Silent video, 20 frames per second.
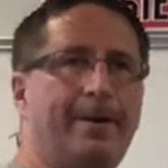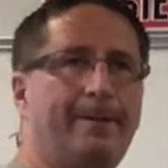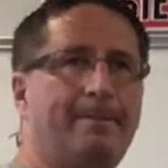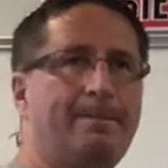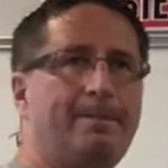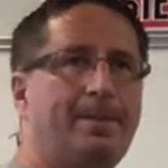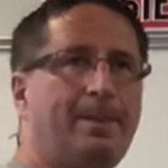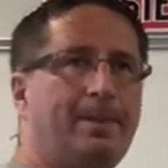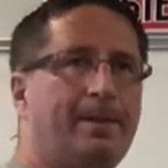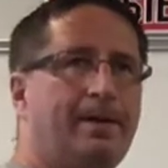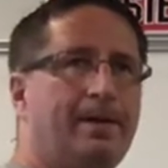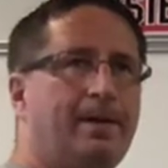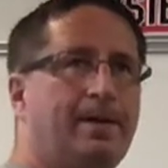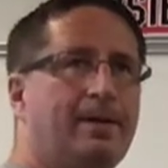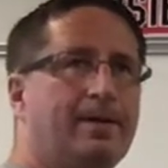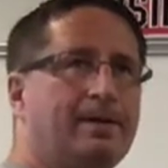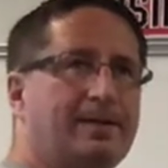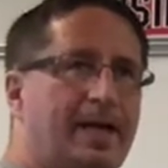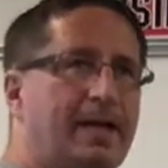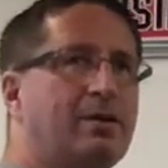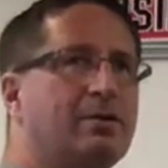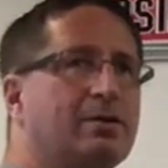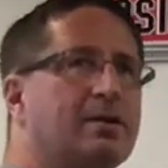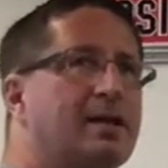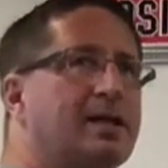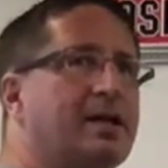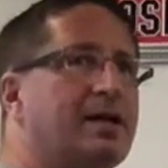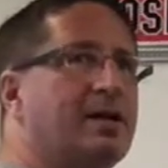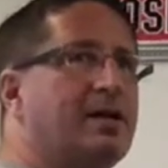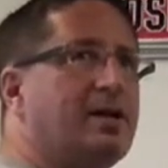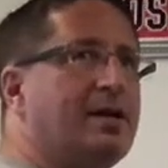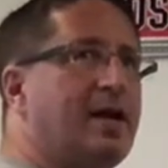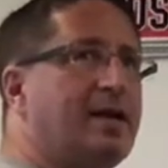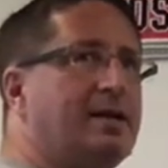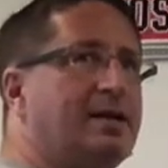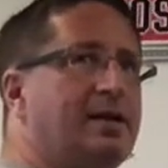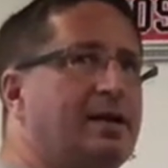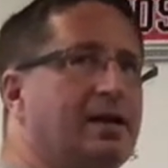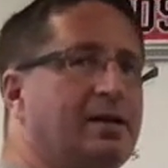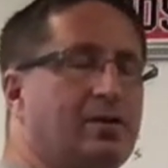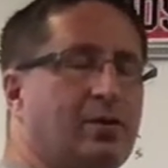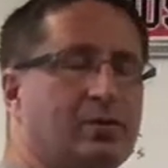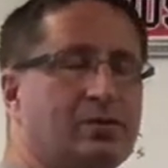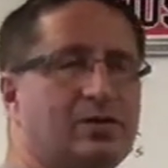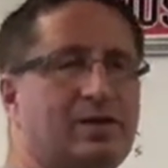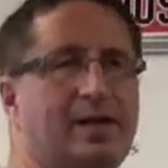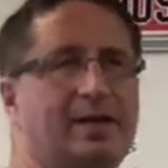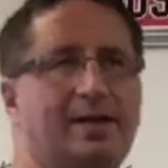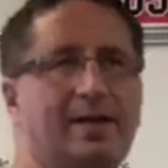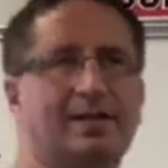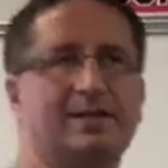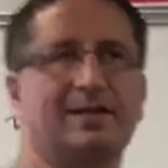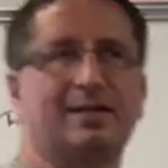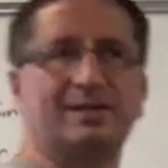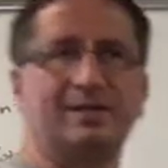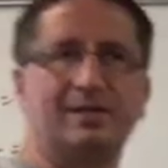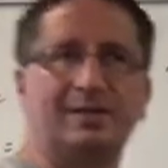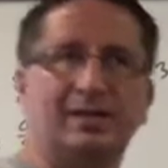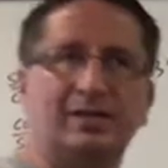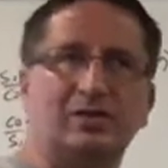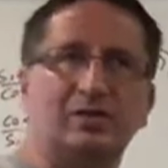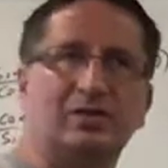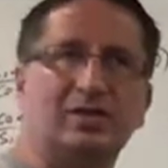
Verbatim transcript: it. Does that look like a good idea? Don't say yes because the teacher